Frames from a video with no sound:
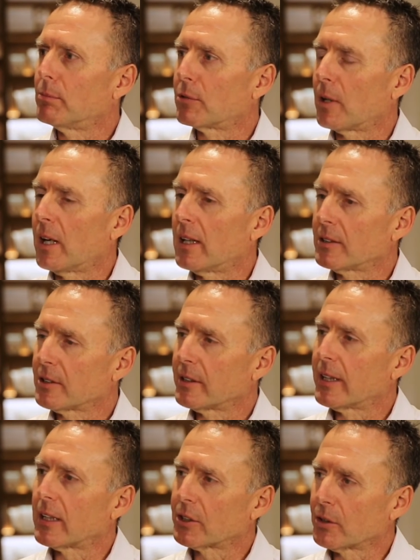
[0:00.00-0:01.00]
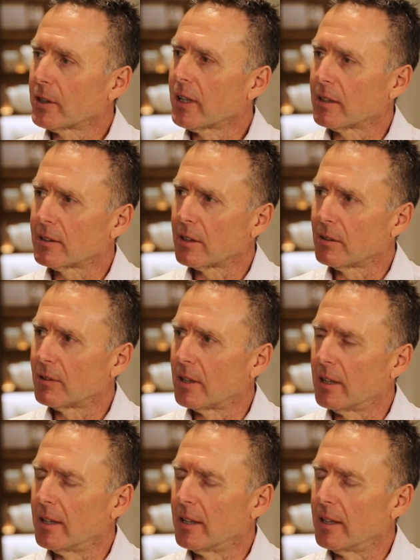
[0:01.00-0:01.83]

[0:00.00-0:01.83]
prior to the actual cutover.